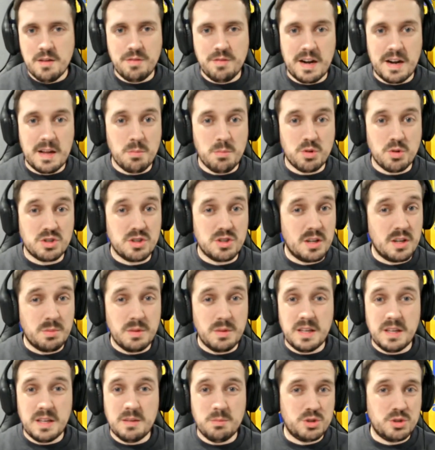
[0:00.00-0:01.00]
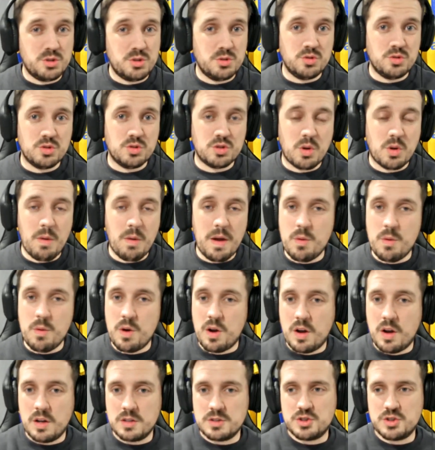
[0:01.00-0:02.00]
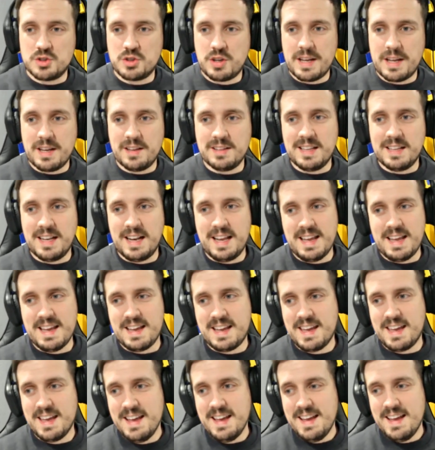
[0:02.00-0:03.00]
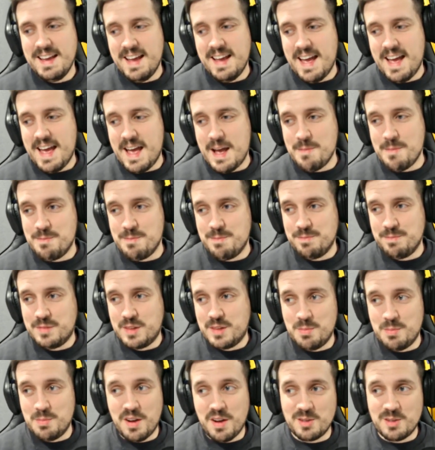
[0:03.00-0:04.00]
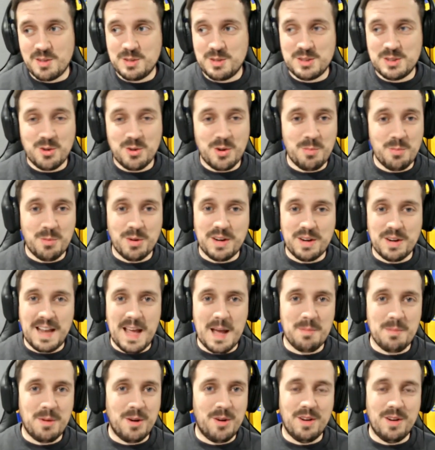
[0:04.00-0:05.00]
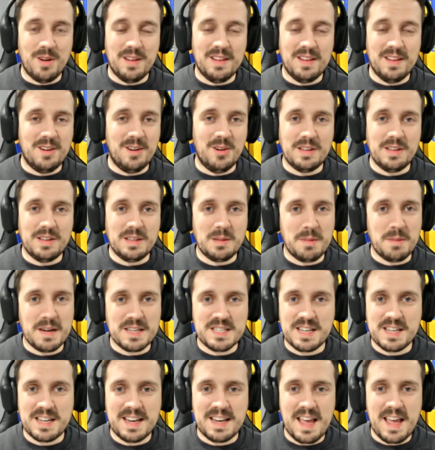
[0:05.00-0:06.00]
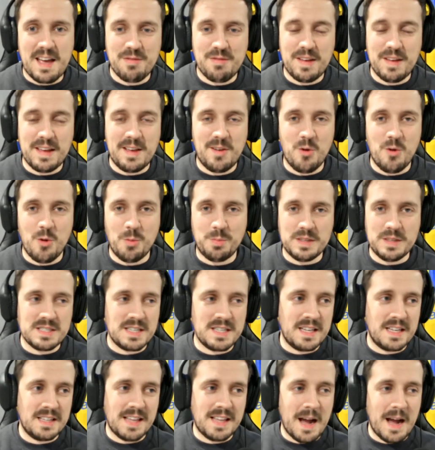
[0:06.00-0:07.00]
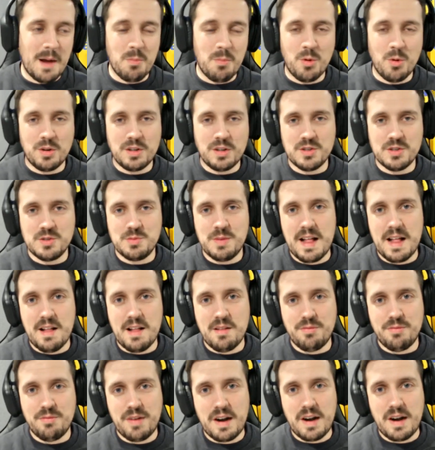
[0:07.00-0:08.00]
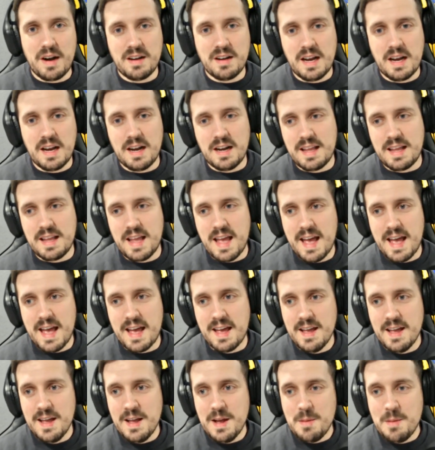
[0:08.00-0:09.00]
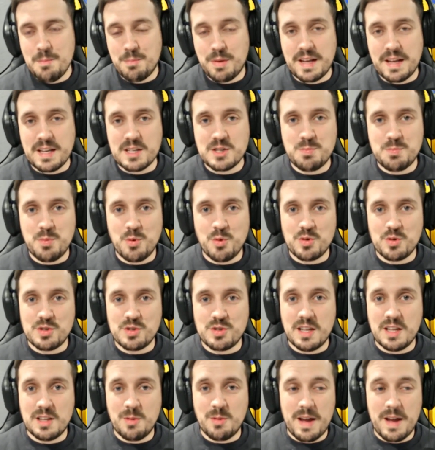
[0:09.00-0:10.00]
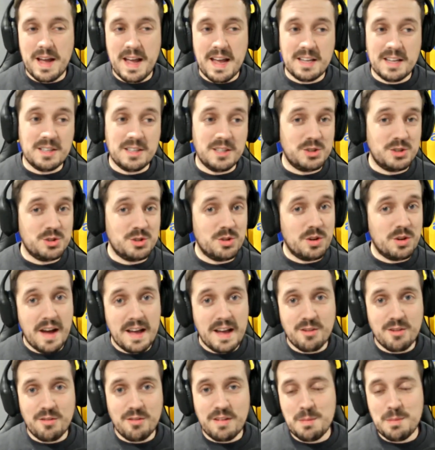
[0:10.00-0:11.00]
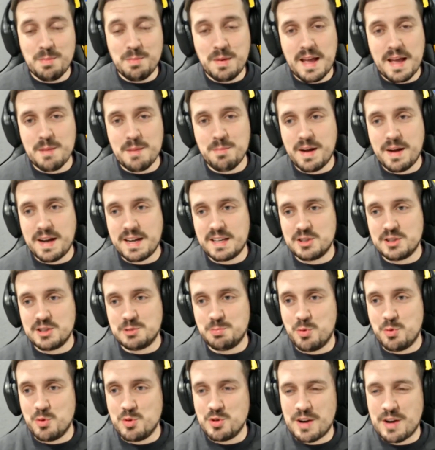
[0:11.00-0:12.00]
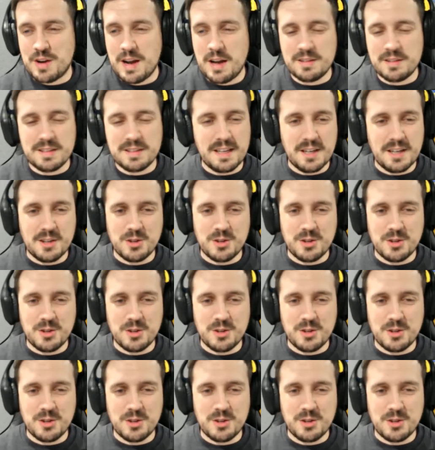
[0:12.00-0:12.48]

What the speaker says: very much like we should just go out and concentrate on the league. To be honest with you, I'm one of them. I like the magic of the FA Cup. You're seeing Tamworth as well, very nearly bringing Spurs all the way. They should have had a replay back at the Spurs ground, and